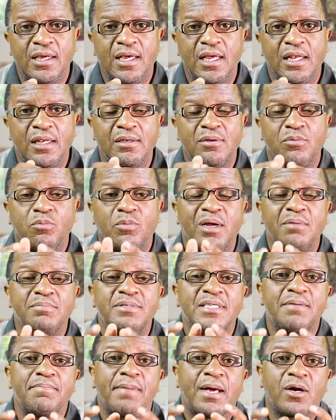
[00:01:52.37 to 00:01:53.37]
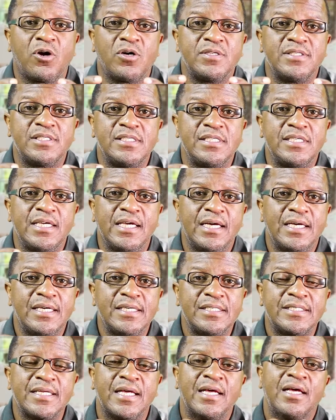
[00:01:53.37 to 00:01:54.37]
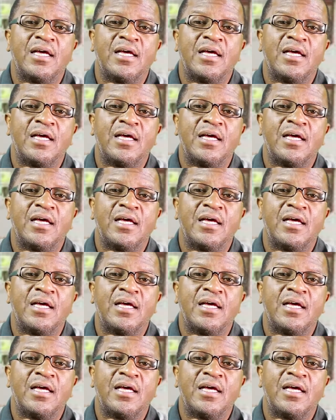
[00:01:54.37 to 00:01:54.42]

And what I'm saying by content here is